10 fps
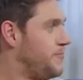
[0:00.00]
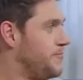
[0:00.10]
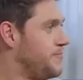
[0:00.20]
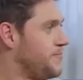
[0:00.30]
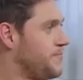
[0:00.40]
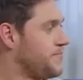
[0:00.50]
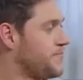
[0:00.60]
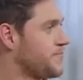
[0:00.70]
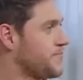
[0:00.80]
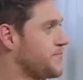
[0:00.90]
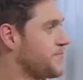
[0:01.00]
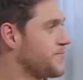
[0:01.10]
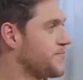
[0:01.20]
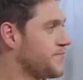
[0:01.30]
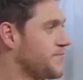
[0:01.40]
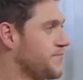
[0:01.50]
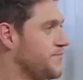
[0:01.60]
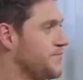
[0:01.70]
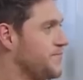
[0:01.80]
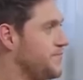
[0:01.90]

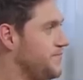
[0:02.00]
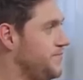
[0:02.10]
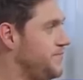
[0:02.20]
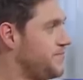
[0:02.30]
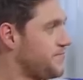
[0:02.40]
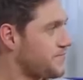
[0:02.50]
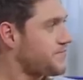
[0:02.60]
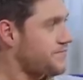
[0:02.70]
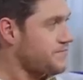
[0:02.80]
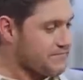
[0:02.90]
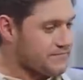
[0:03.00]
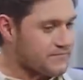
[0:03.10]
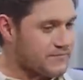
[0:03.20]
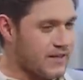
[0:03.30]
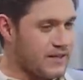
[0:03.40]
The person shown says nothing.